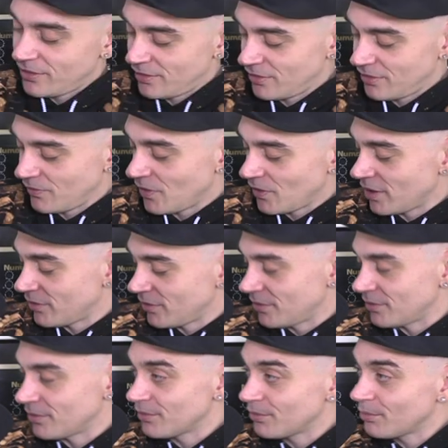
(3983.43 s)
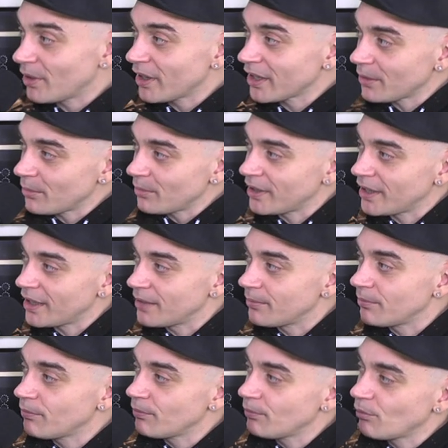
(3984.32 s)
pieces of articles? Where can we
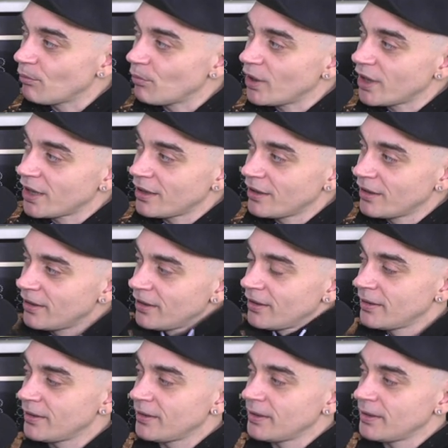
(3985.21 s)
get them? So, Where...